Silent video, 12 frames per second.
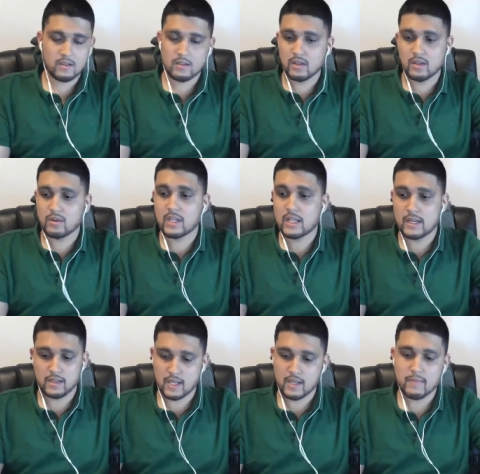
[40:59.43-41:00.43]
you don't need
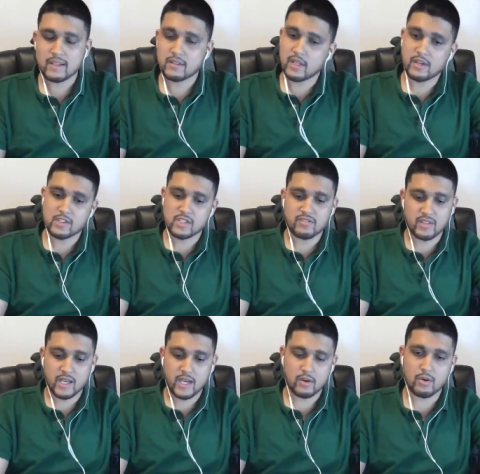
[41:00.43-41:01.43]
any, any mental energy for
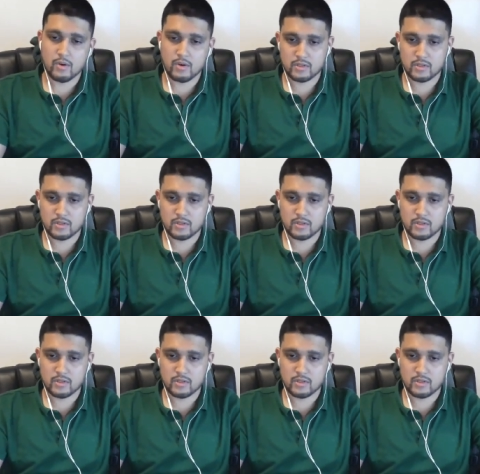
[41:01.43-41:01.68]
that, or,